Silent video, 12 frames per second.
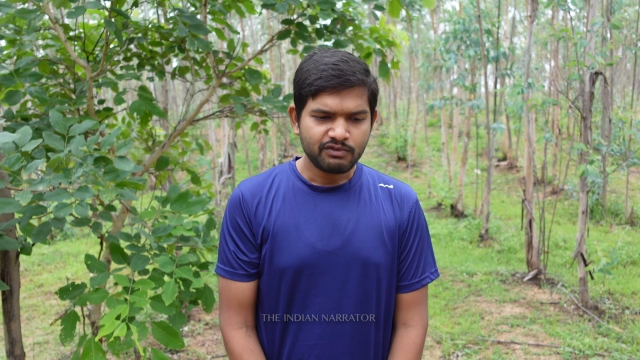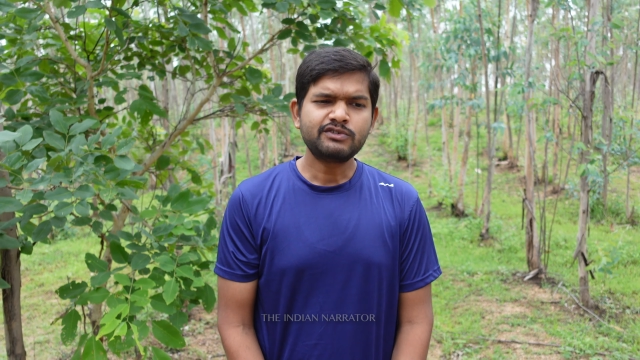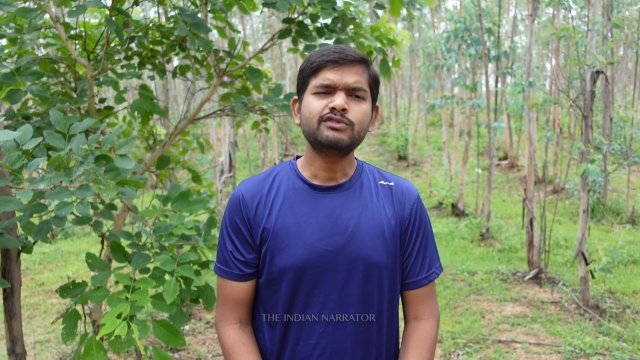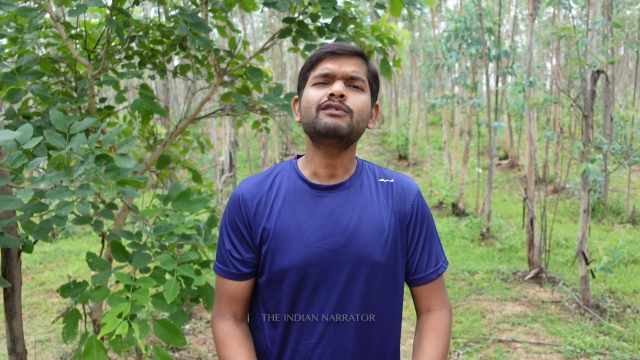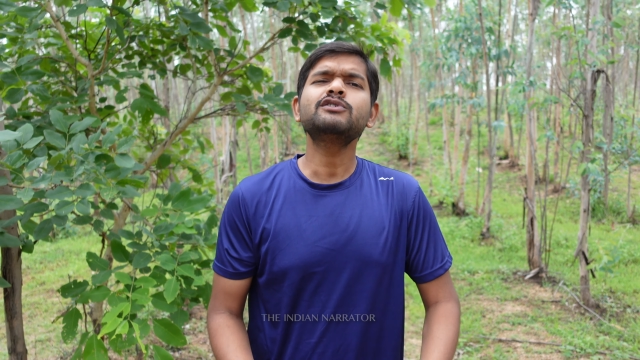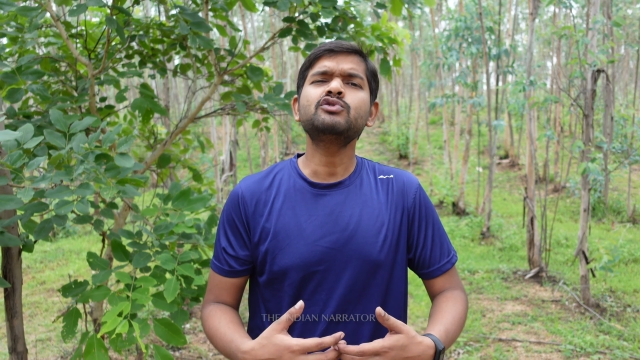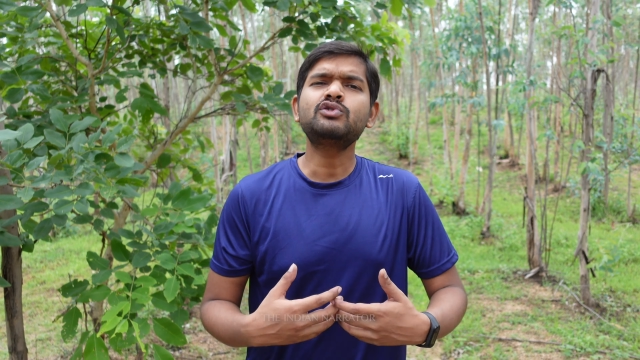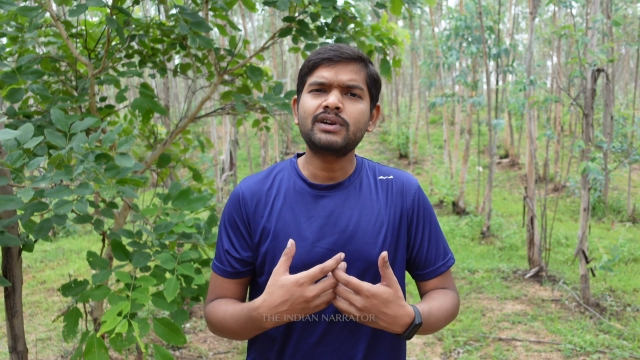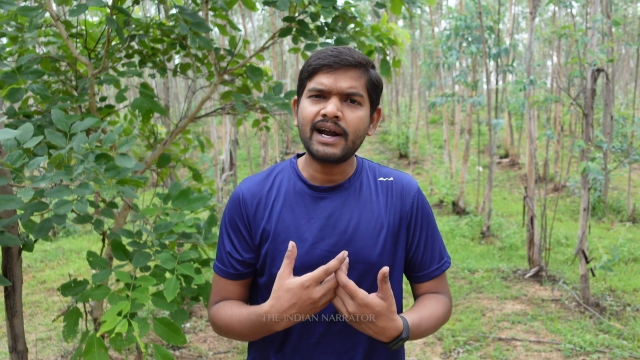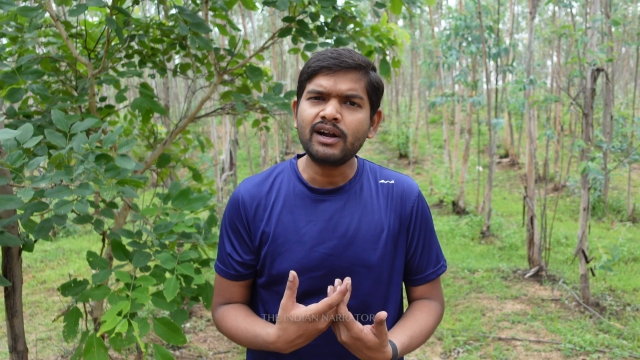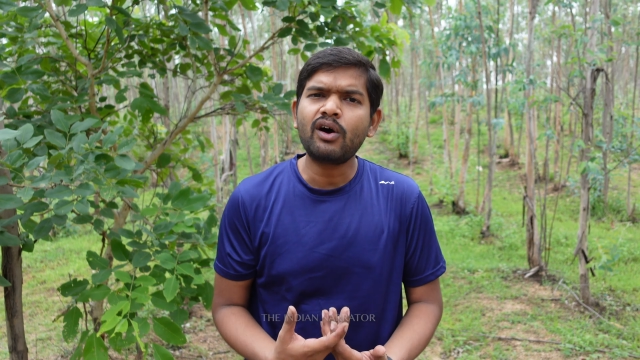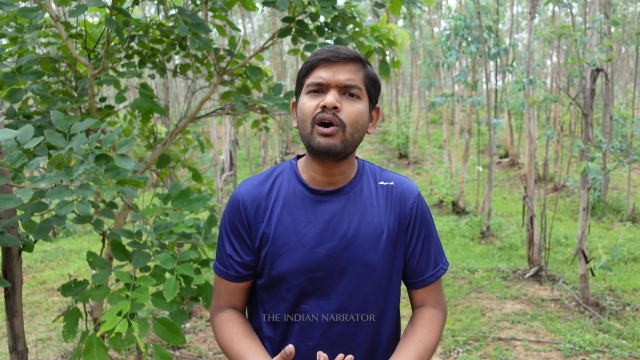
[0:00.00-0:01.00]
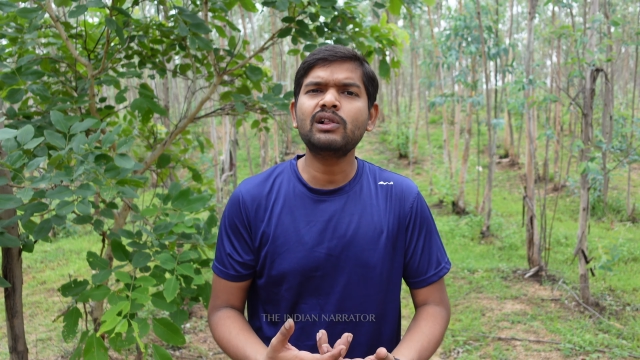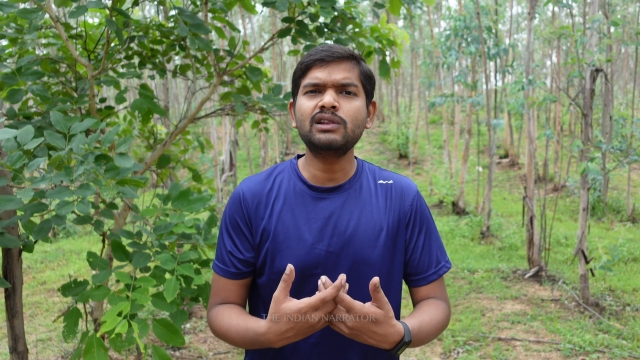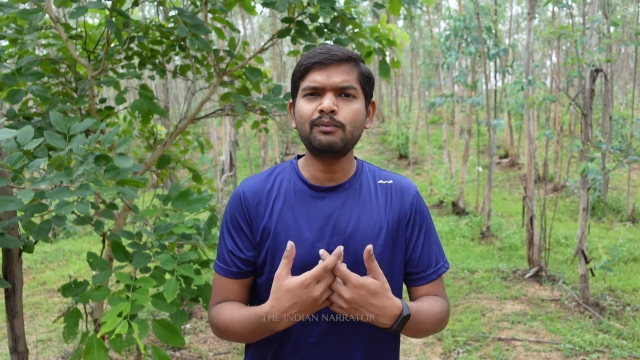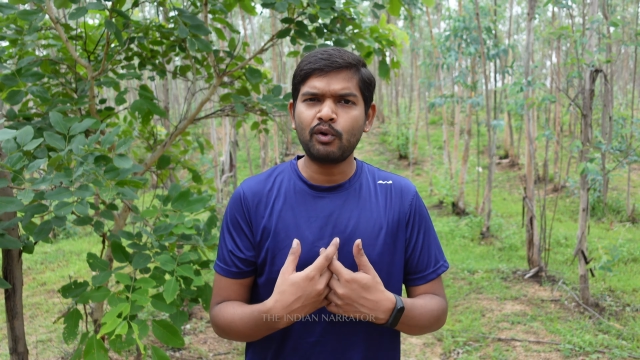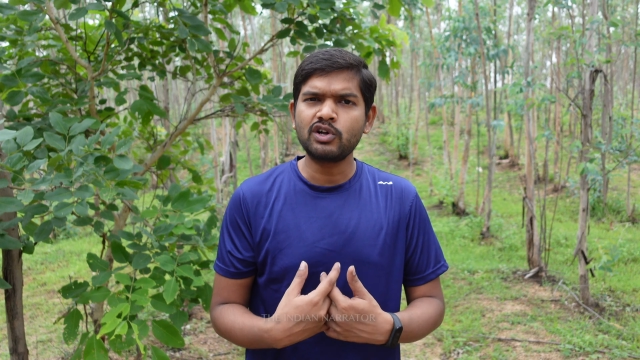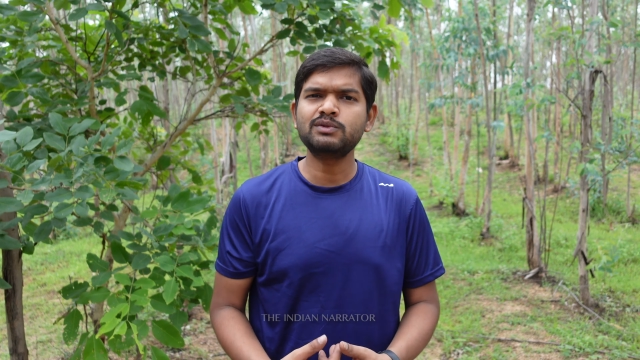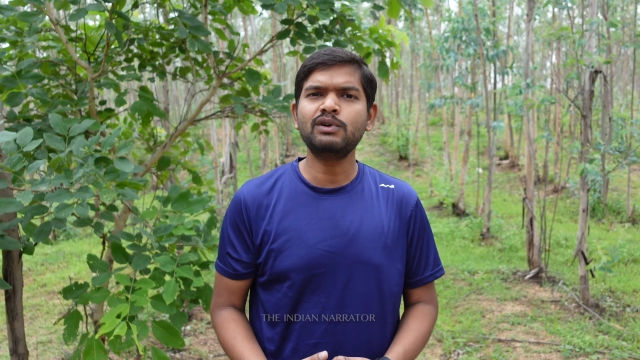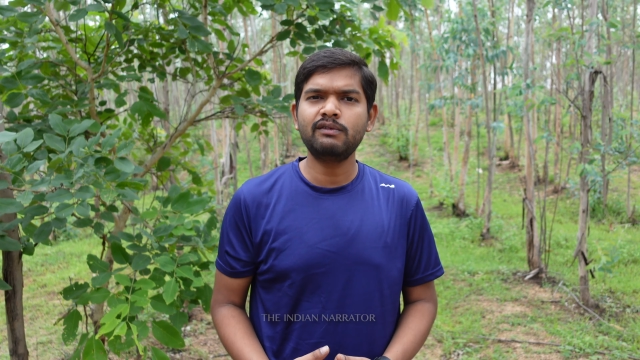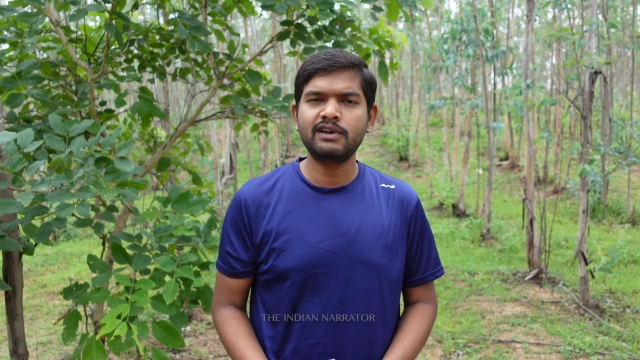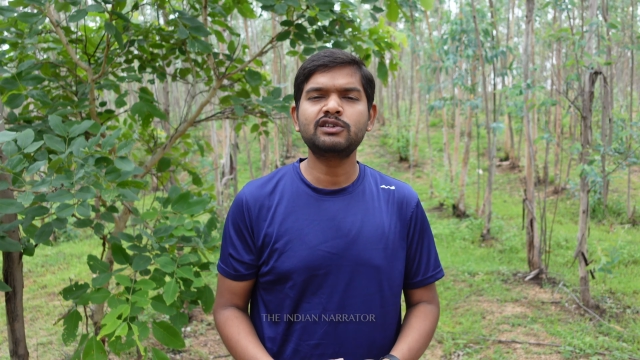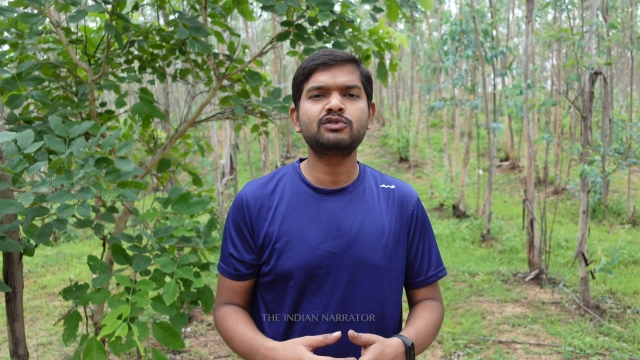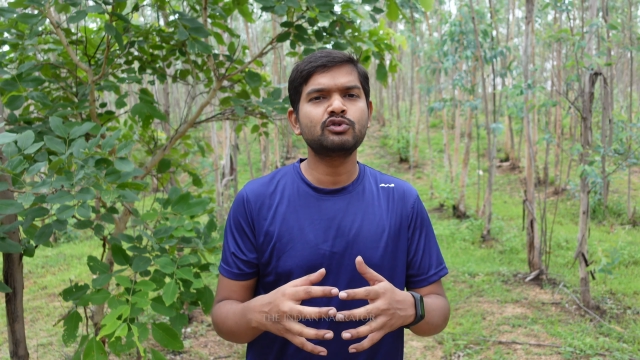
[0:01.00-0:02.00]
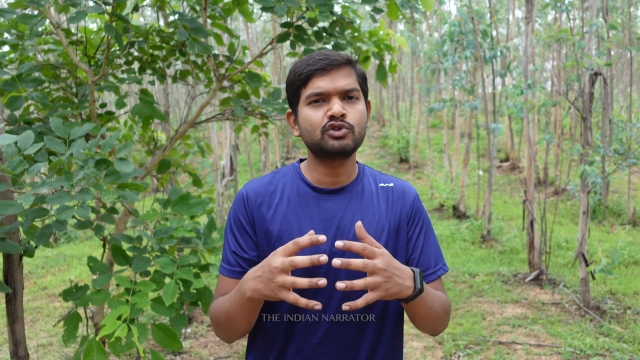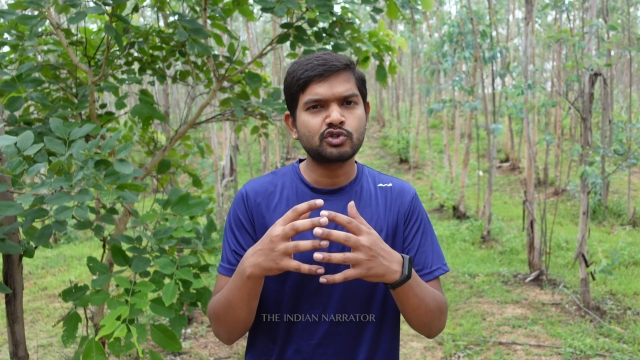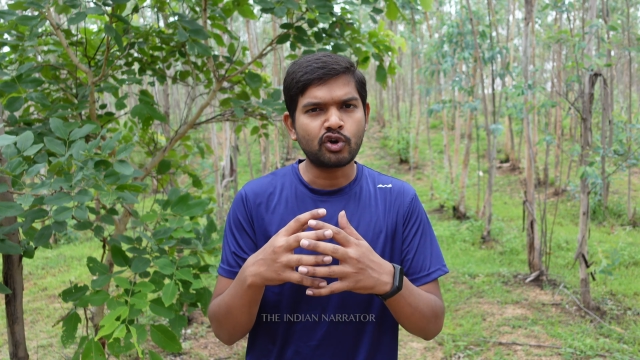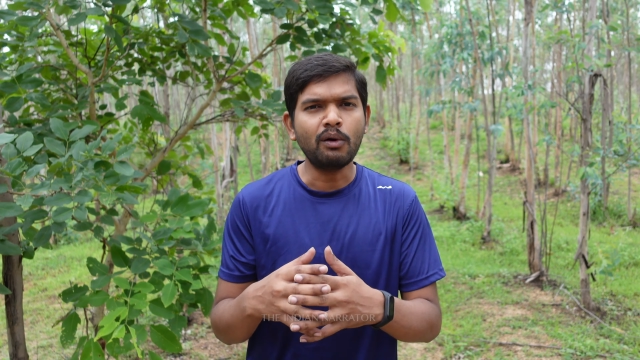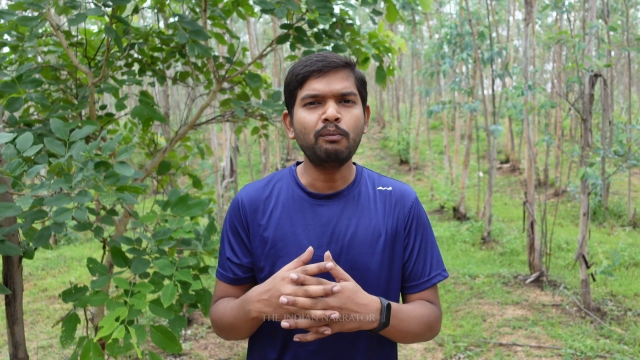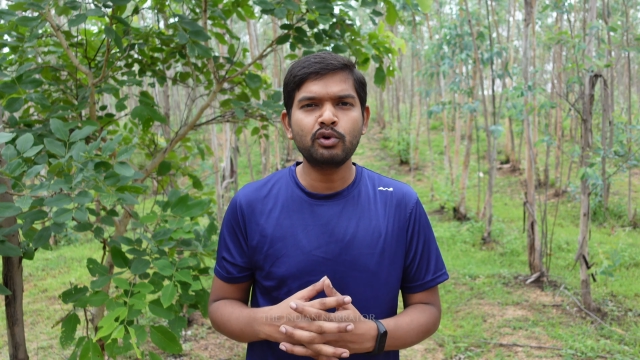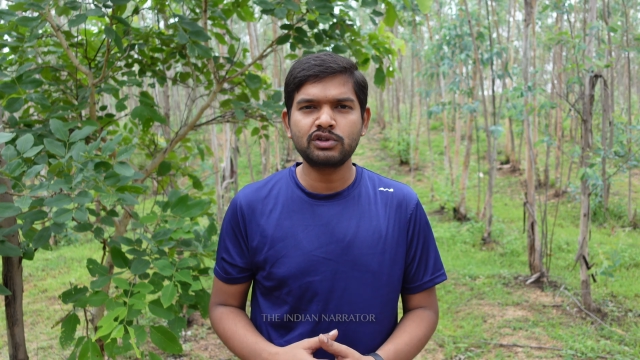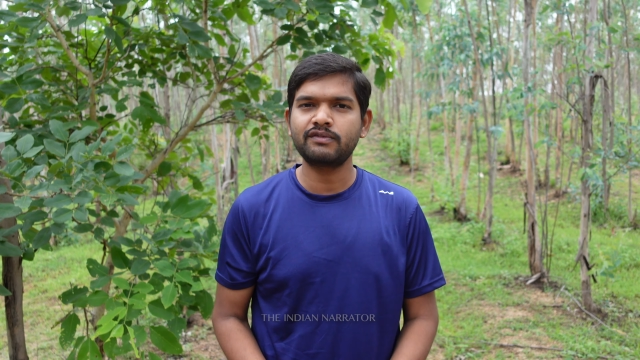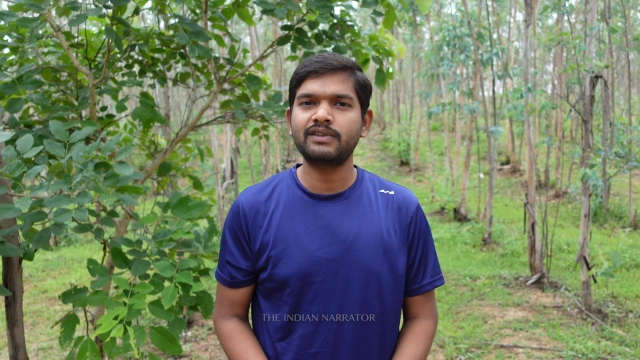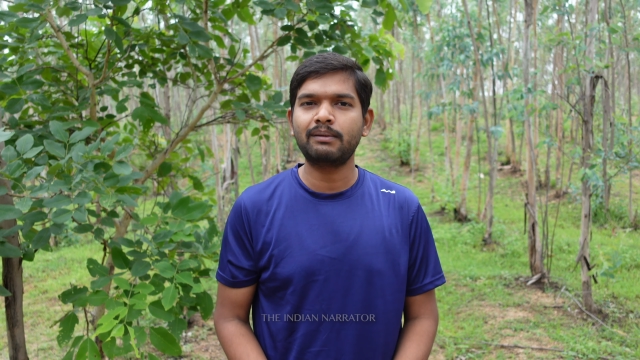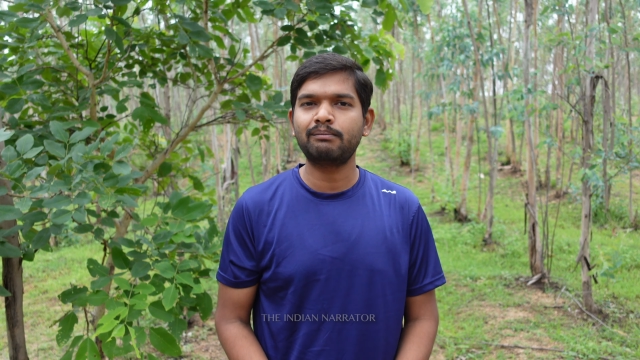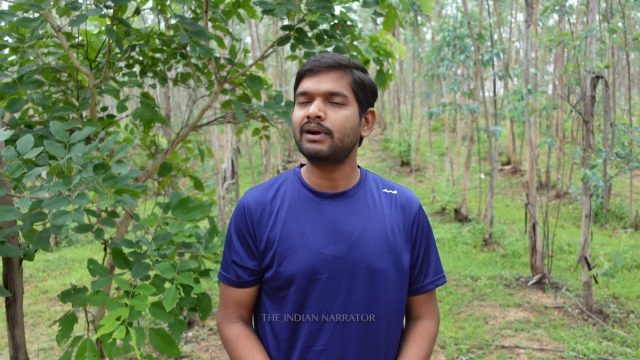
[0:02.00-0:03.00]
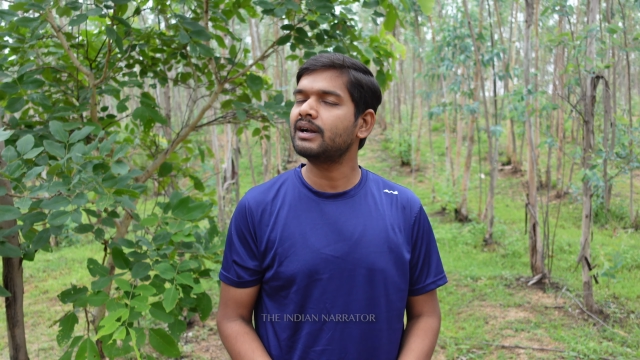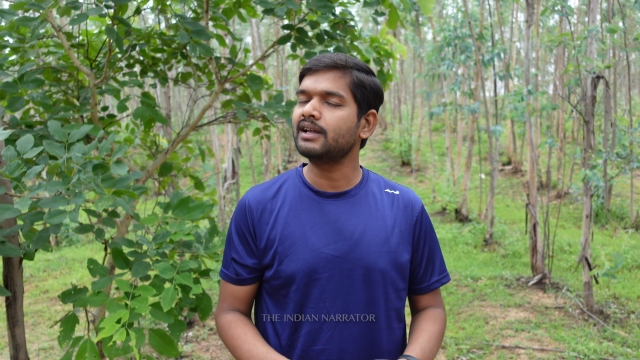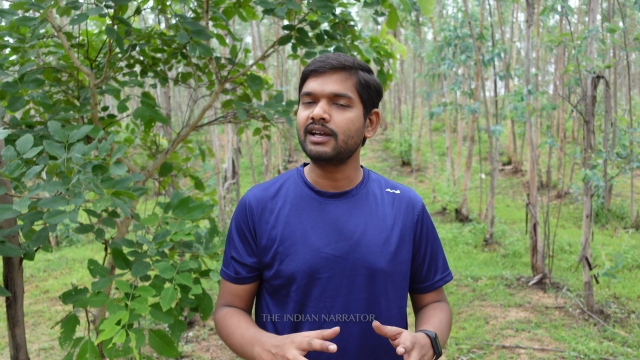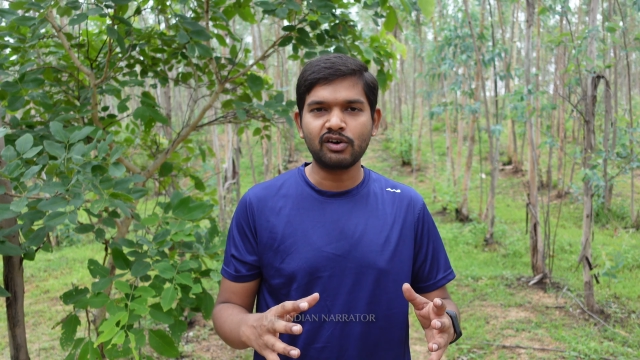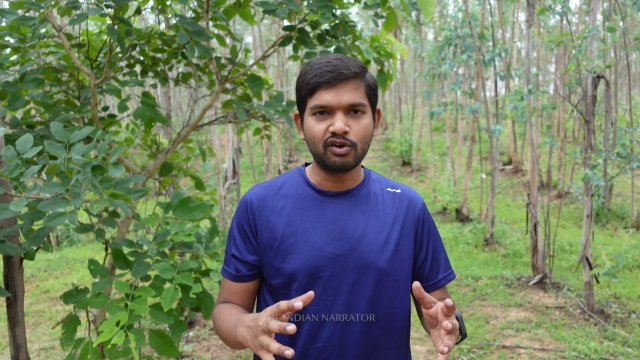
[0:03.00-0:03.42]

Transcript: Vishwavasu tried all the possible ways to stop both of them, but he